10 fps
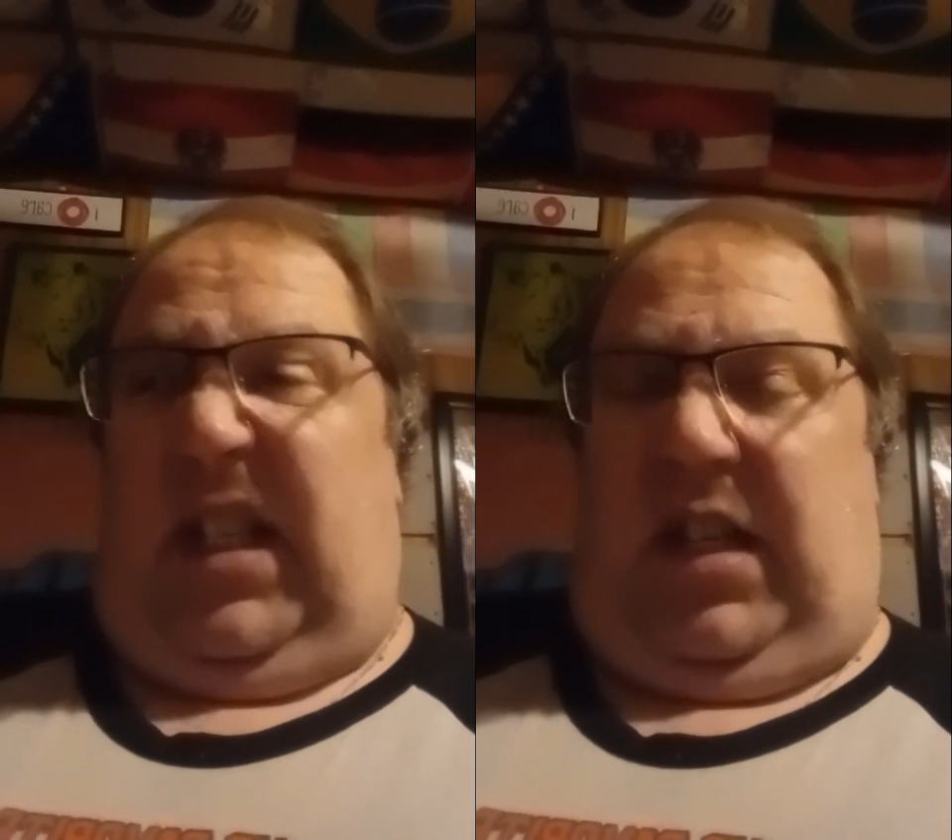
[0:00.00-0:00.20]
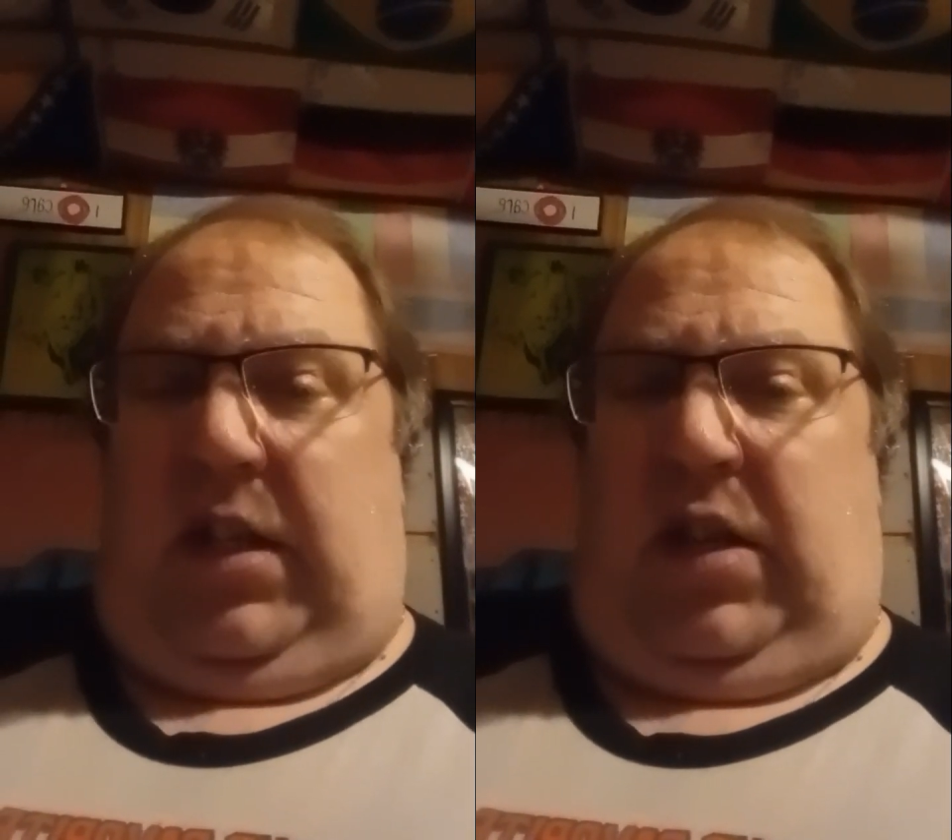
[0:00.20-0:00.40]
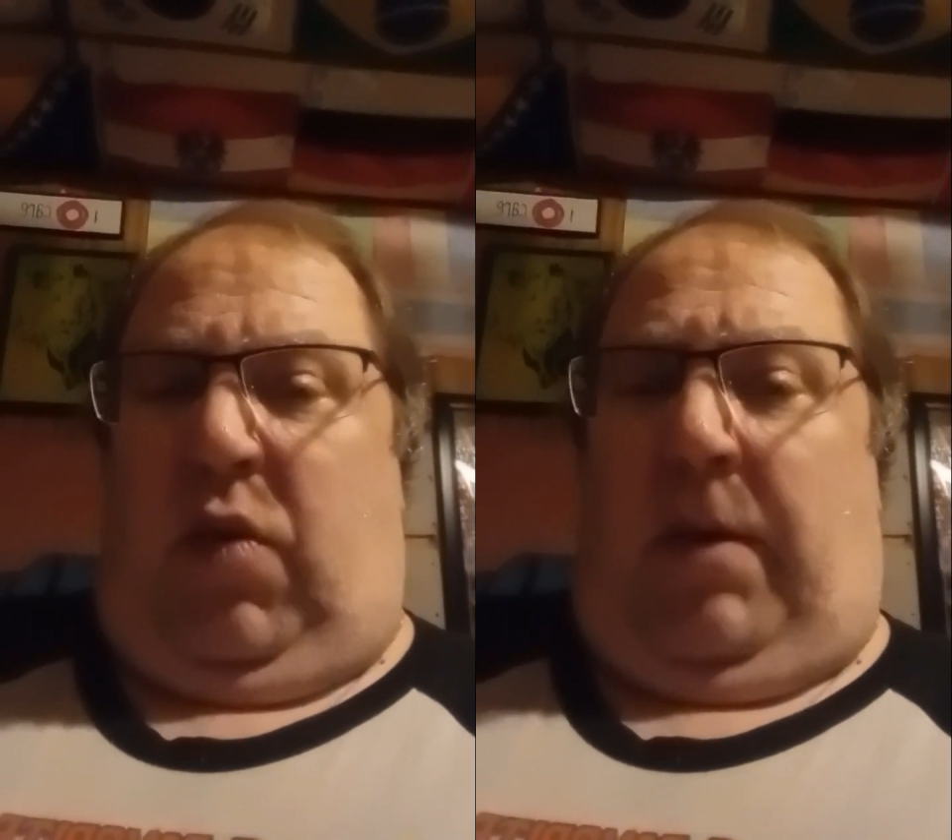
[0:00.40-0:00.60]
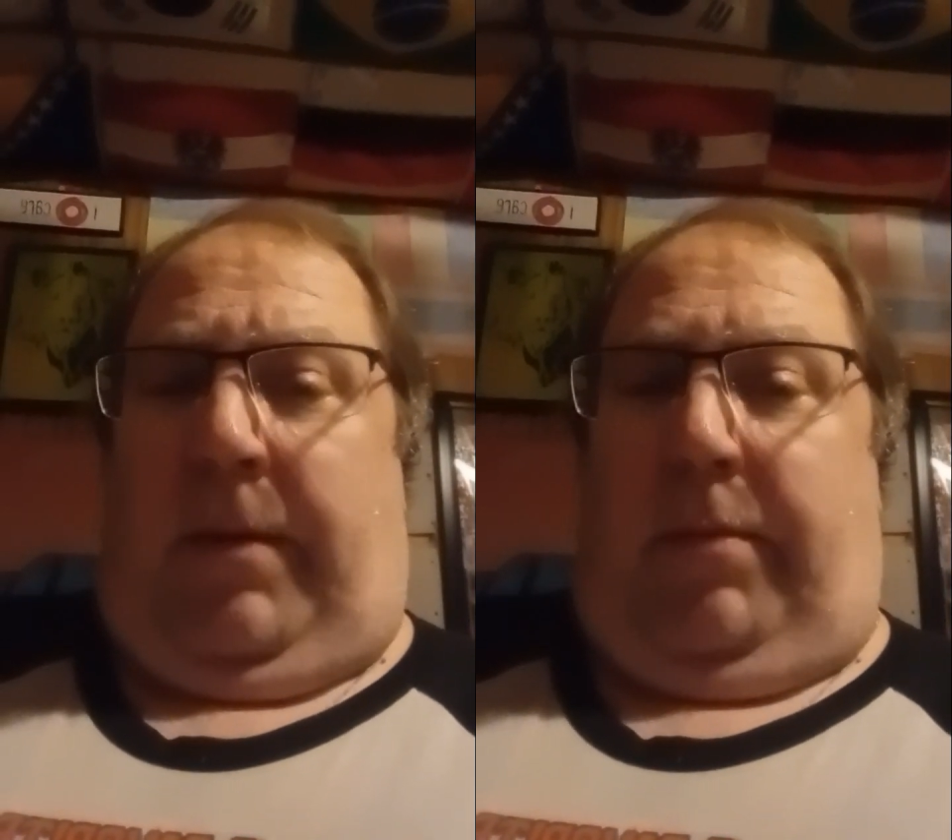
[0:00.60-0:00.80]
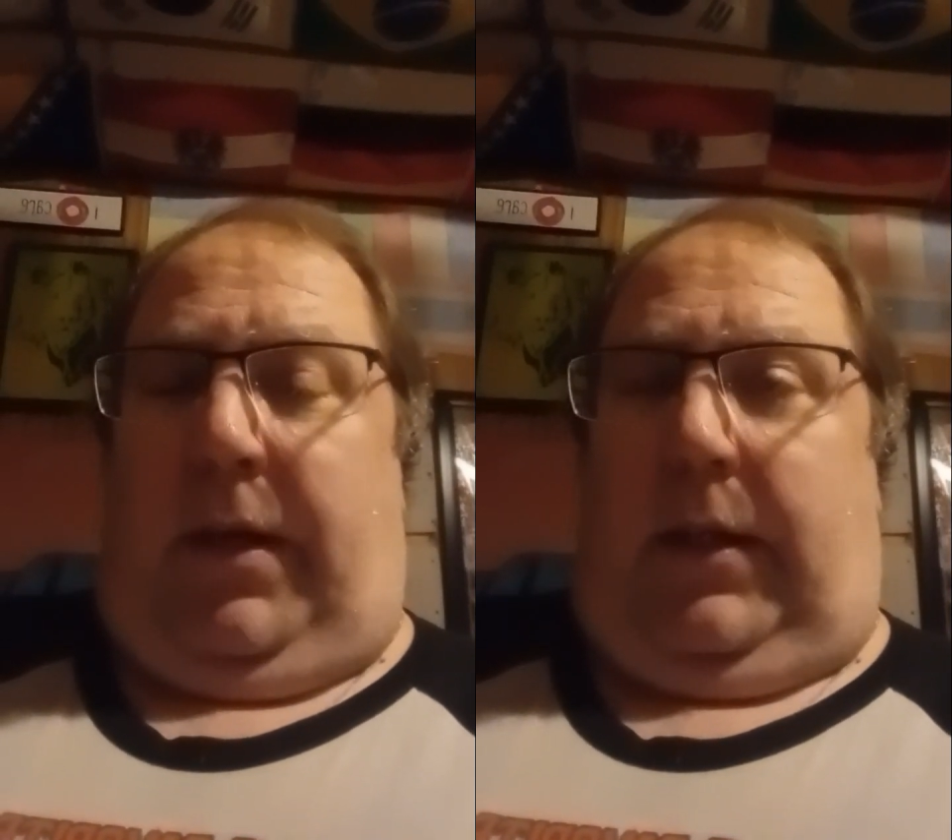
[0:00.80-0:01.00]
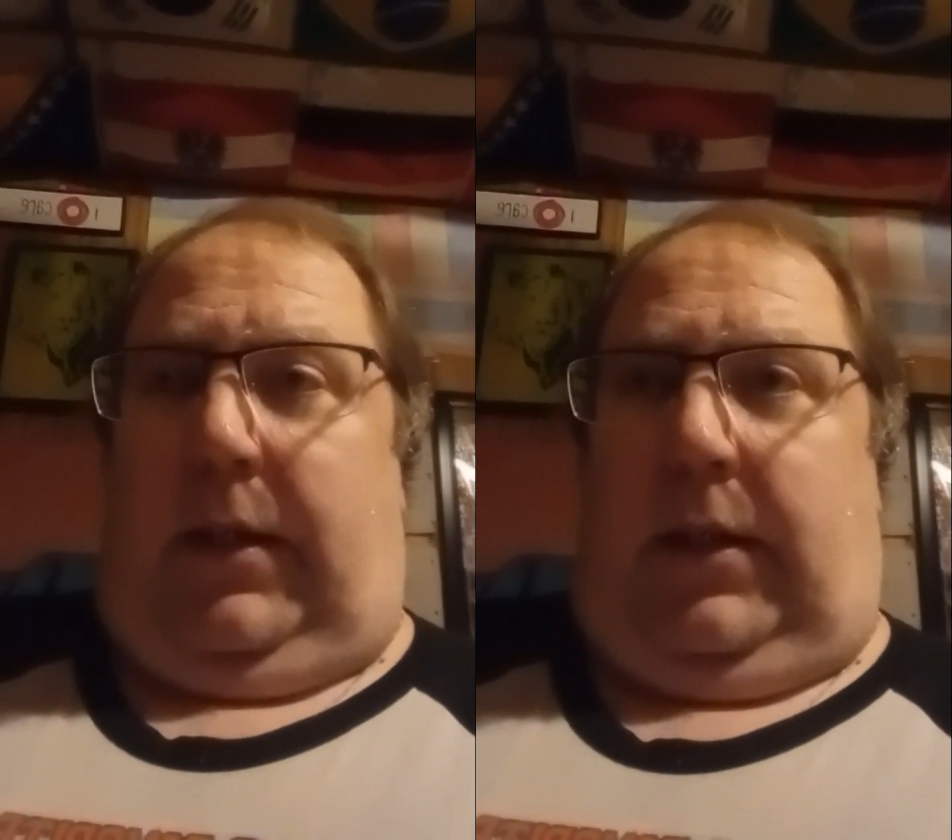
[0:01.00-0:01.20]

there's no way I'm going to play